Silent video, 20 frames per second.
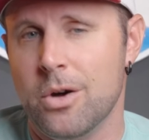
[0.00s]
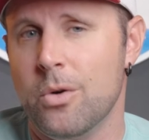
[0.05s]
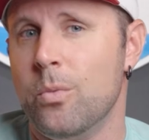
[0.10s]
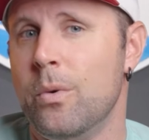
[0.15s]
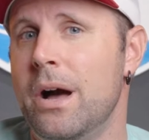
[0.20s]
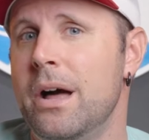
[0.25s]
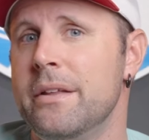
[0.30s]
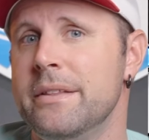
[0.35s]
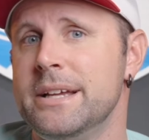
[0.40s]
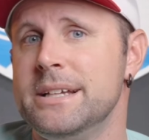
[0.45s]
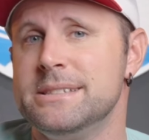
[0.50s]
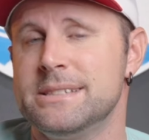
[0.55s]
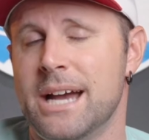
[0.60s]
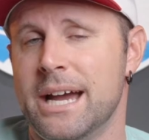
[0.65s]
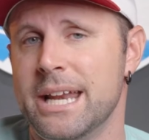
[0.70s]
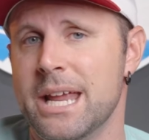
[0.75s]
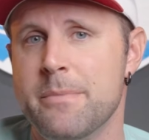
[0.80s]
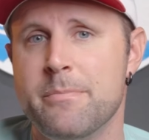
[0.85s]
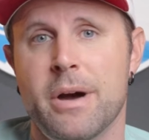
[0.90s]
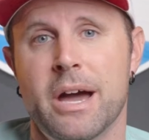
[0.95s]
while the
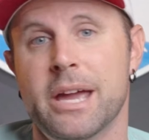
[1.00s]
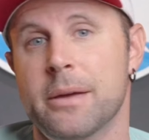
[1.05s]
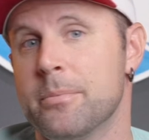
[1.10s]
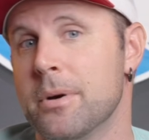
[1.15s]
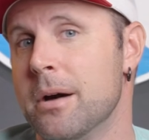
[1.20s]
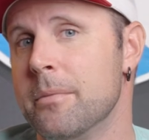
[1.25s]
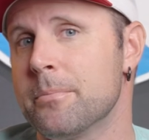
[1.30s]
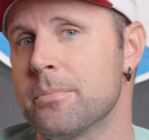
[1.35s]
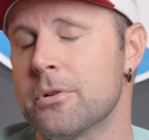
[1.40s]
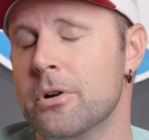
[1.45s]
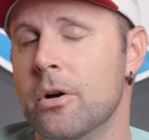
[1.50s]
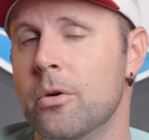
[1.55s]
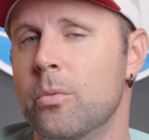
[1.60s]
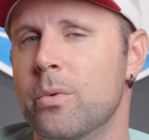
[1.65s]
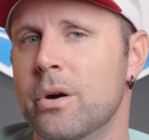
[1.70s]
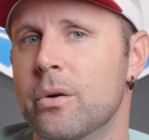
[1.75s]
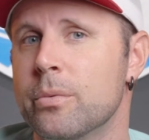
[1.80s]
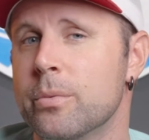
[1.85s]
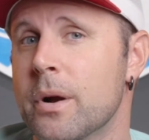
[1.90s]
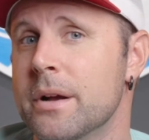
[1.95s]
Tiny Bike Pump Pro
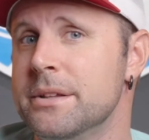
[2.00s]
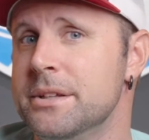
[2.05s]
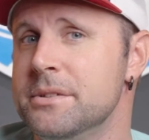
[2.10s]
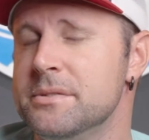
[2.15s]
will run